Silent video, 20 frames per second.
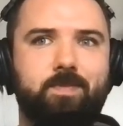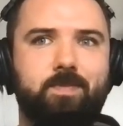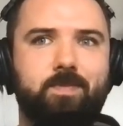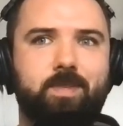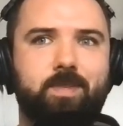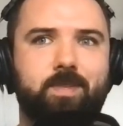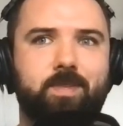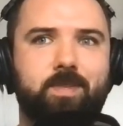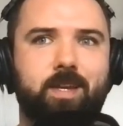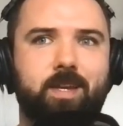
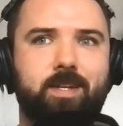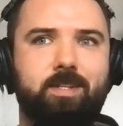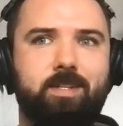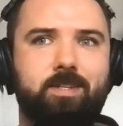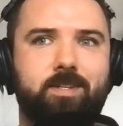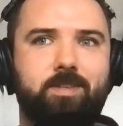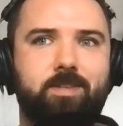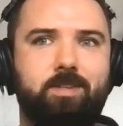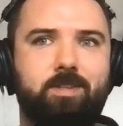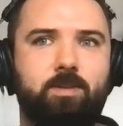and
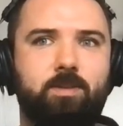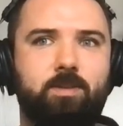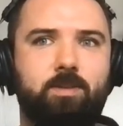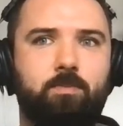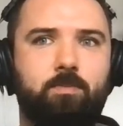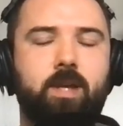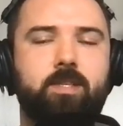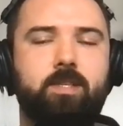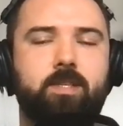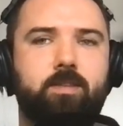just to
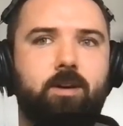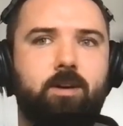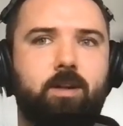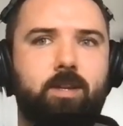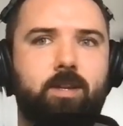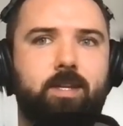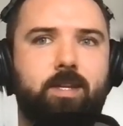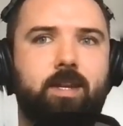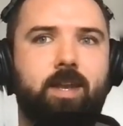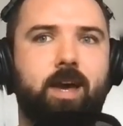price it
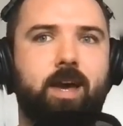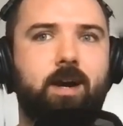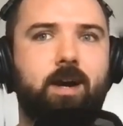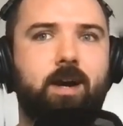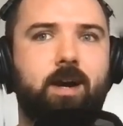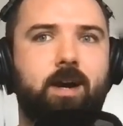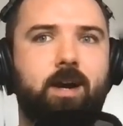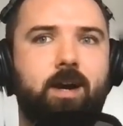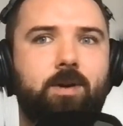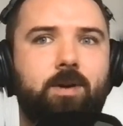all in
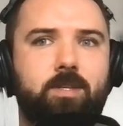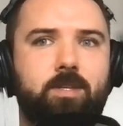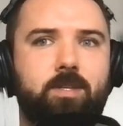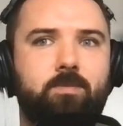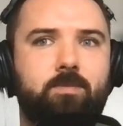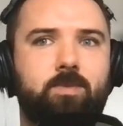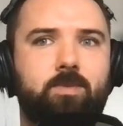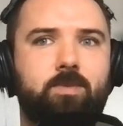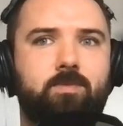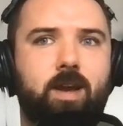now
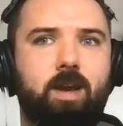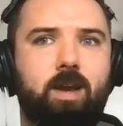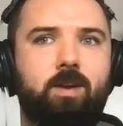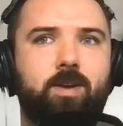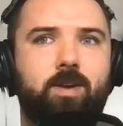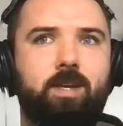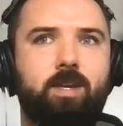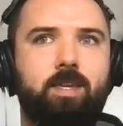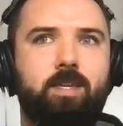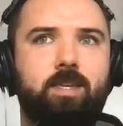seems
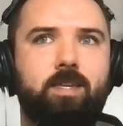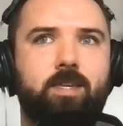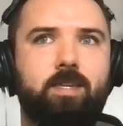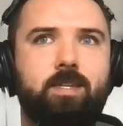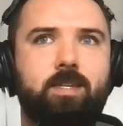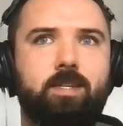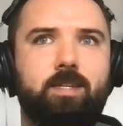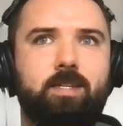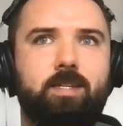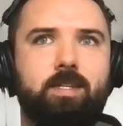very
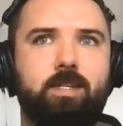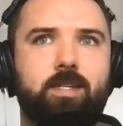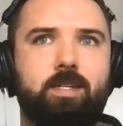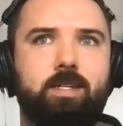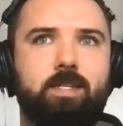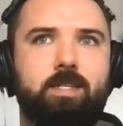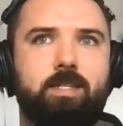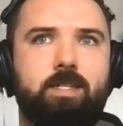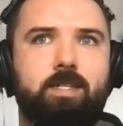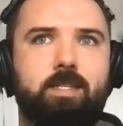
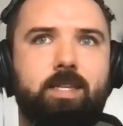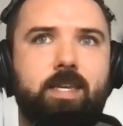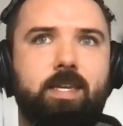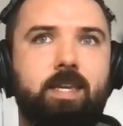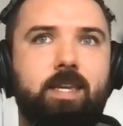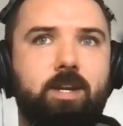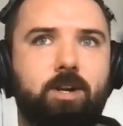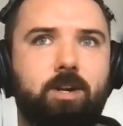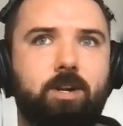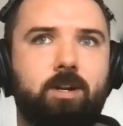
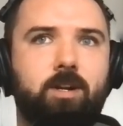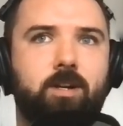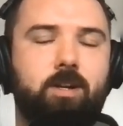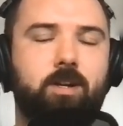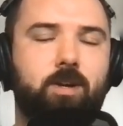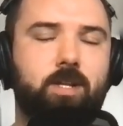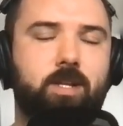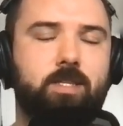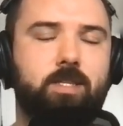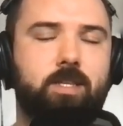eager,
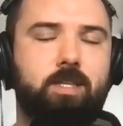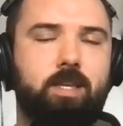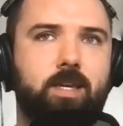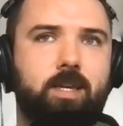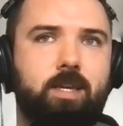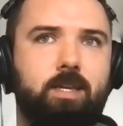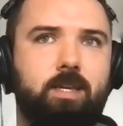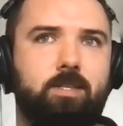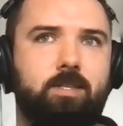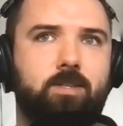I'll
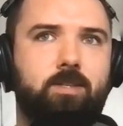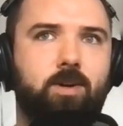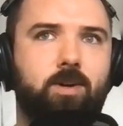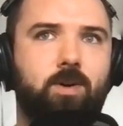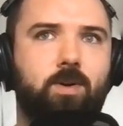say. So